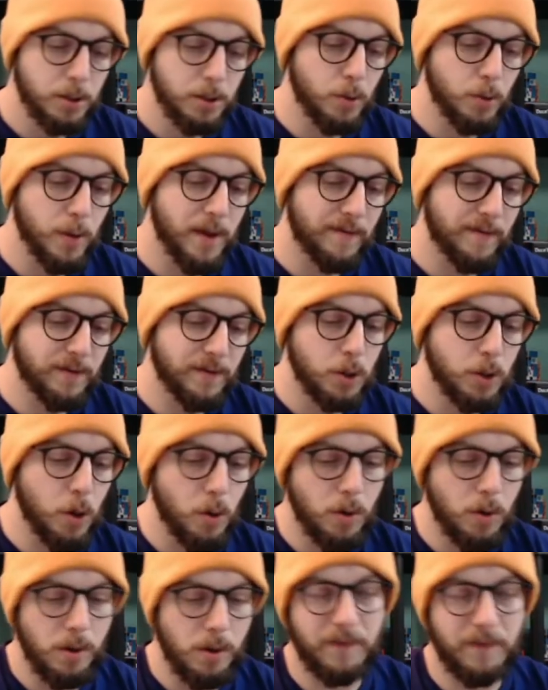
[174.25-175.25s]
So we have a
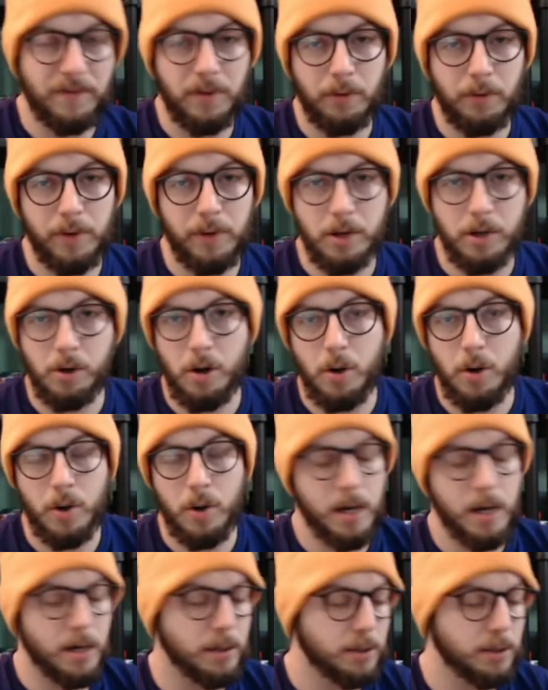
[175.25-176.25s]
total of 3
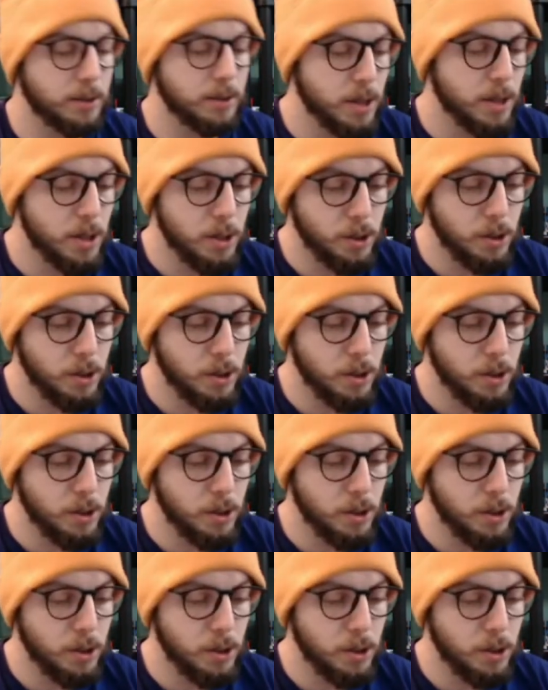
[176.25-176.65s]
Croagunks,